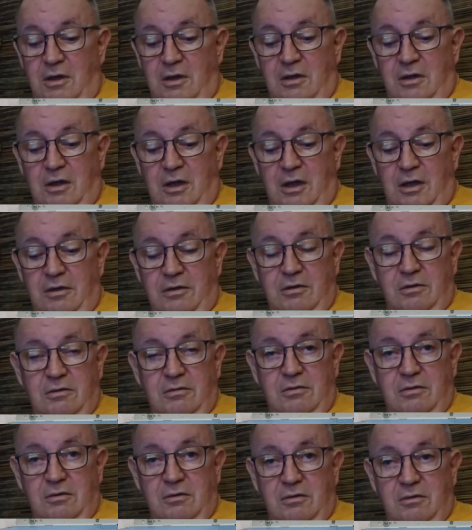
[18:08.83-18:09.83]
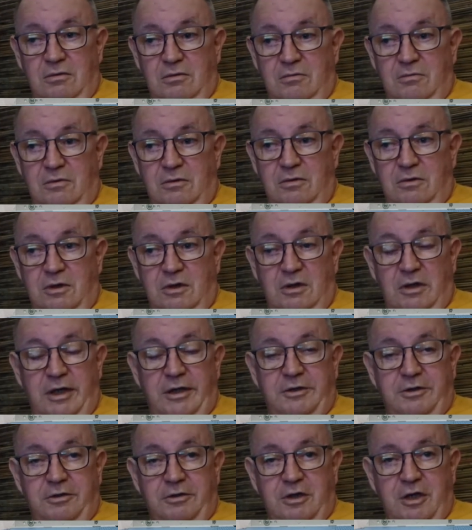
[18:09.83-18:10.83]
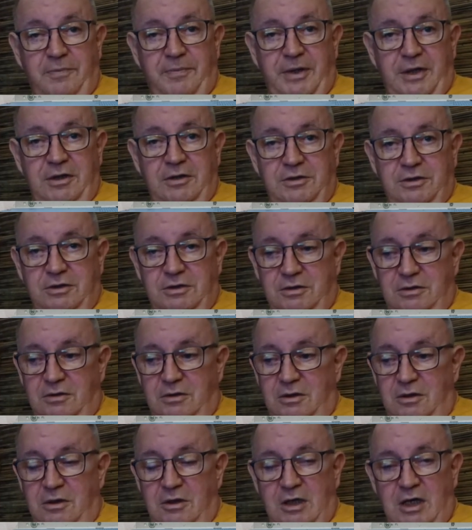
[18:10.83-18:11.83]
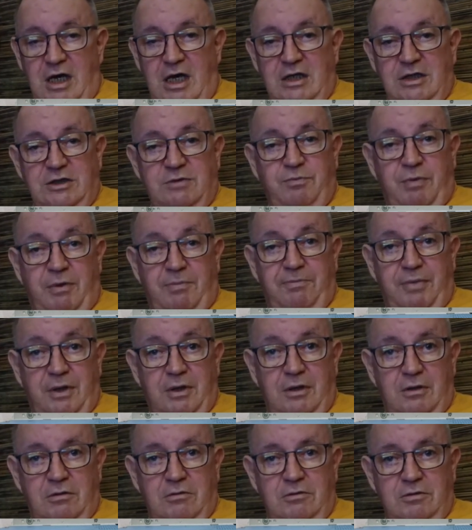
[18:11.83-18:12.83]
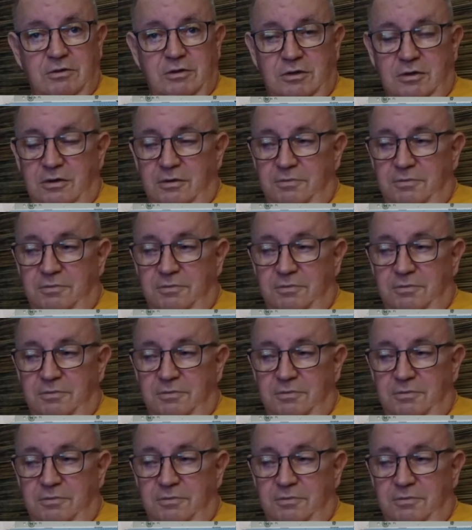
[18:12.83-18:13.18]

where the electric companies has proposed